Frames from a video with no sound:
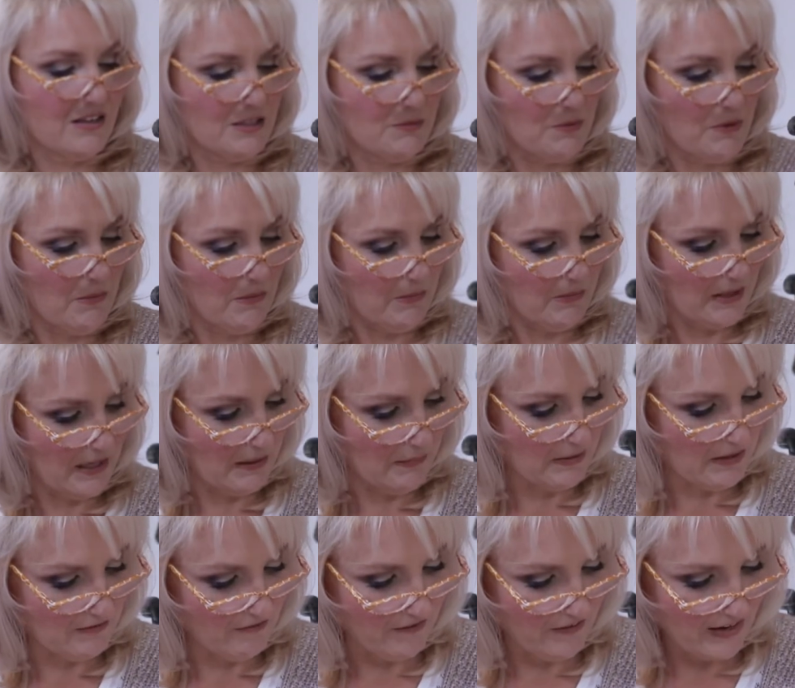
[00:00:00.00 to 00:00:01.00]
It's probably a
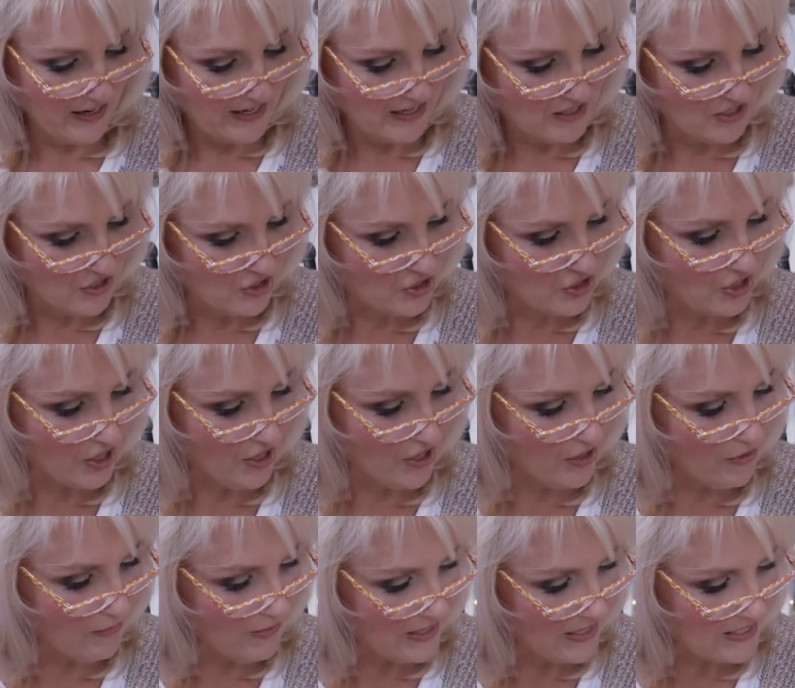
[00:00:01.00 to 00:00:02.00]
bit faded to show
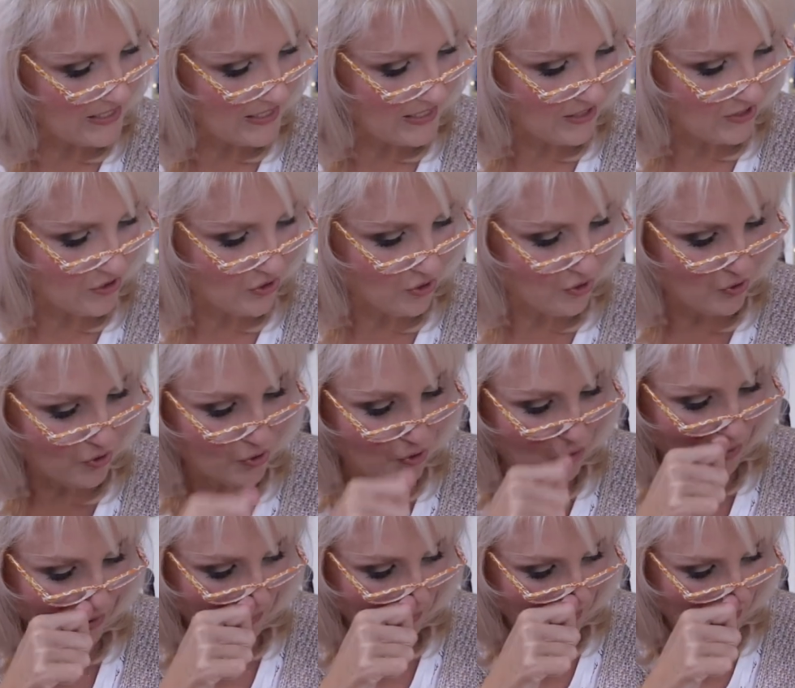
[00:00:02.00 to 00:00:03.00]
you, but it says, "To
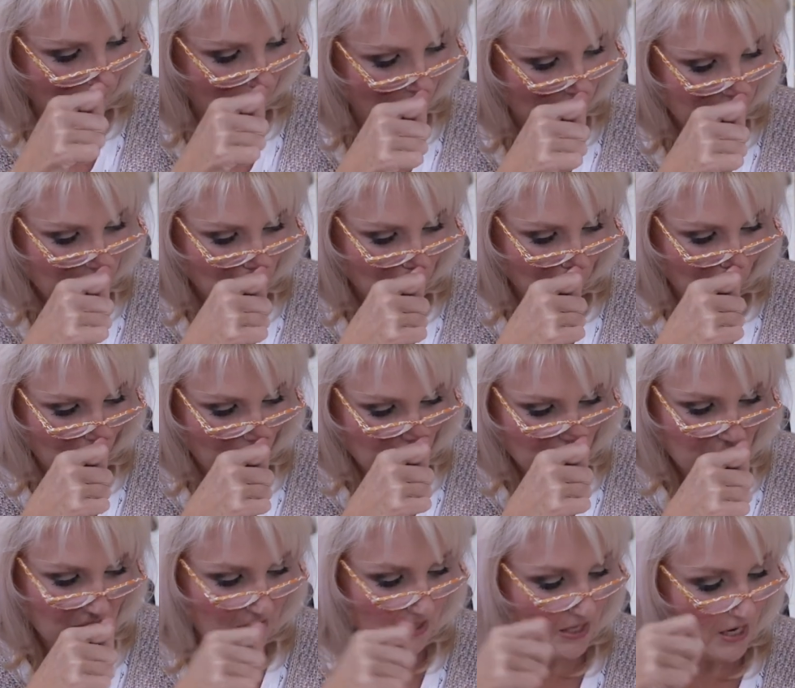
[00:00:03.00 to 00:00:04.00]
Joy with best
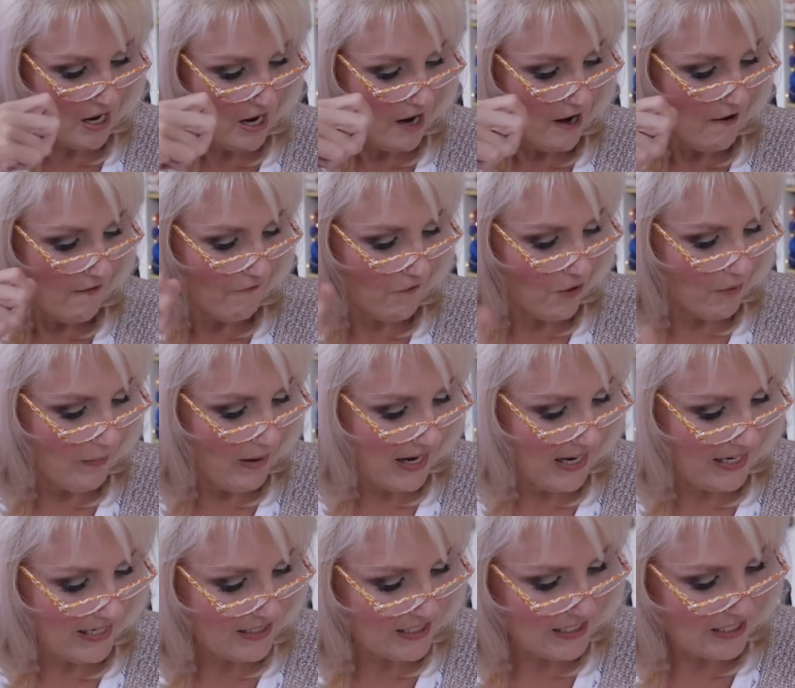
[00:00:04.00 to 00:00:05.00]
wishes from
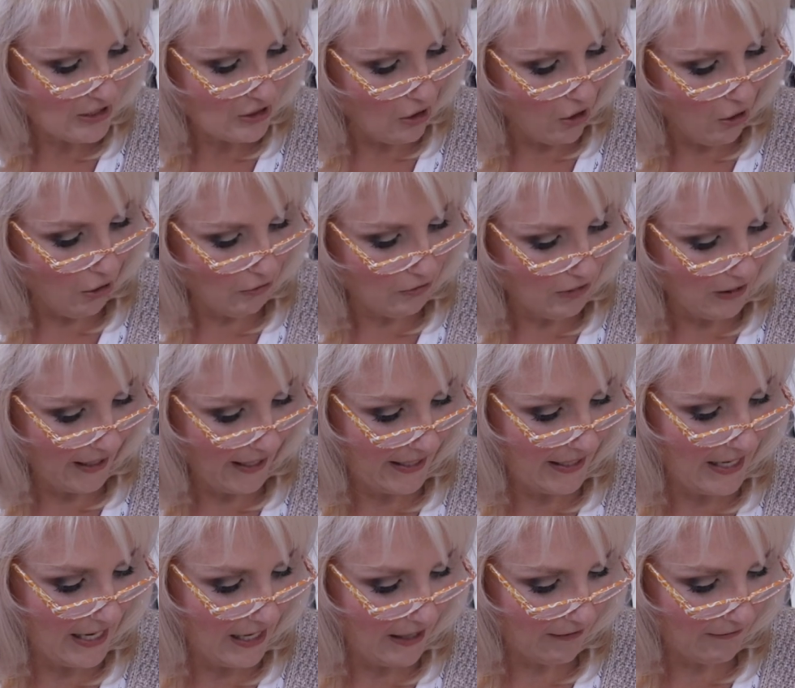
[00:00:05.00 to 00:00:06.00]
Auntie Doll
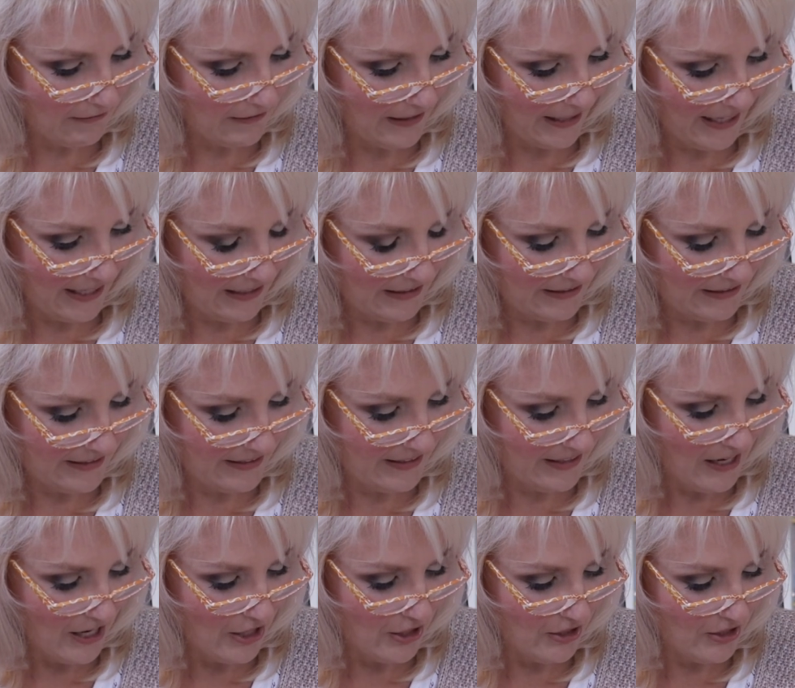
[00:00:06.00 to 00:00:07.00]
and Uncle
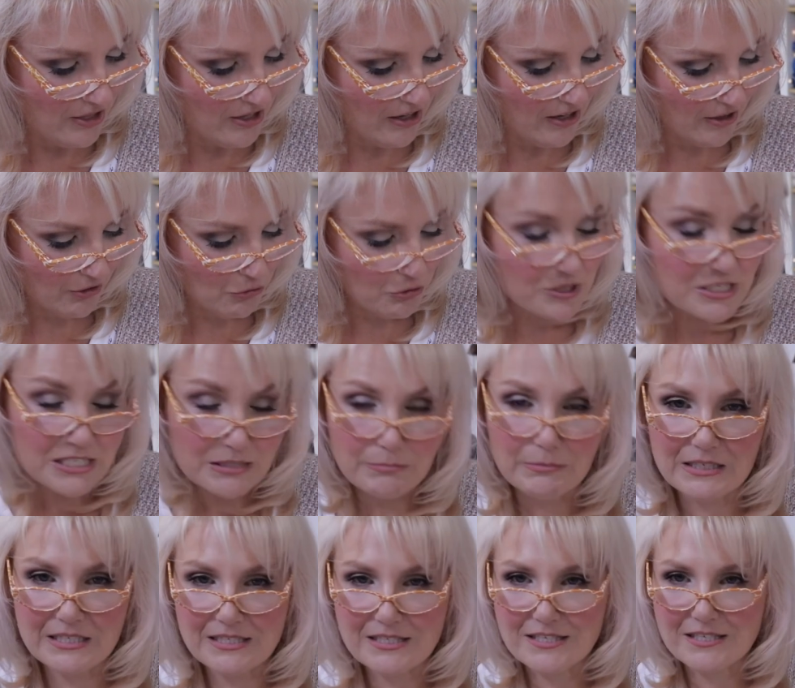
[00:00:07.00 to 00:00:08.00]
Alan, not
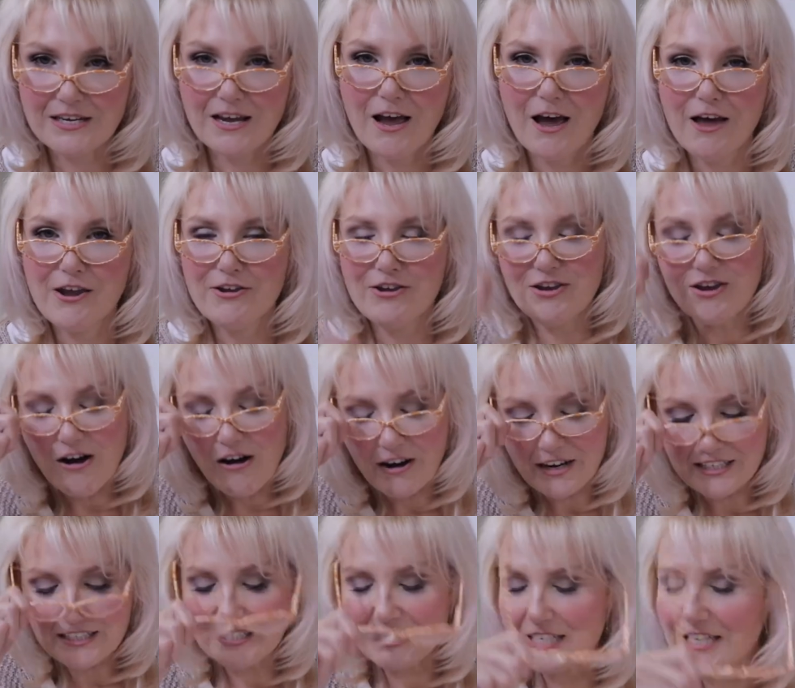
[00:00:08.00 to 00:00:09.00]
Christmas
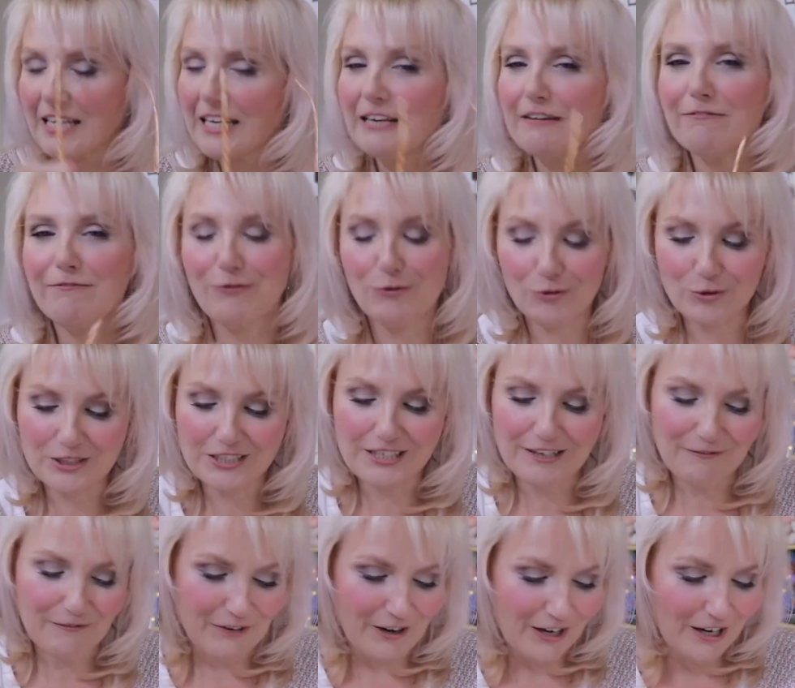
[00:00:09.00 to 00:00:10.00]

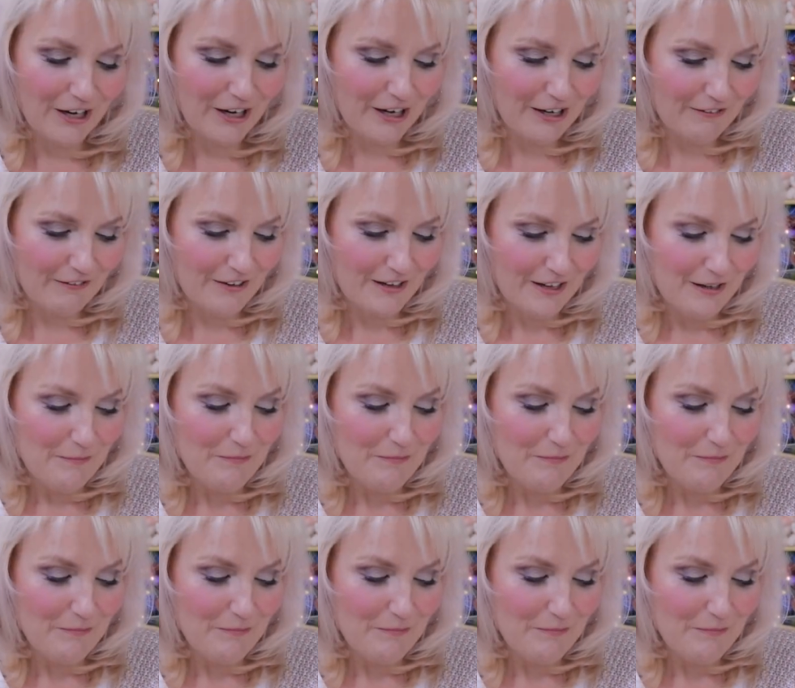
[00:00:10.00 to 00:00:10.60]
1945.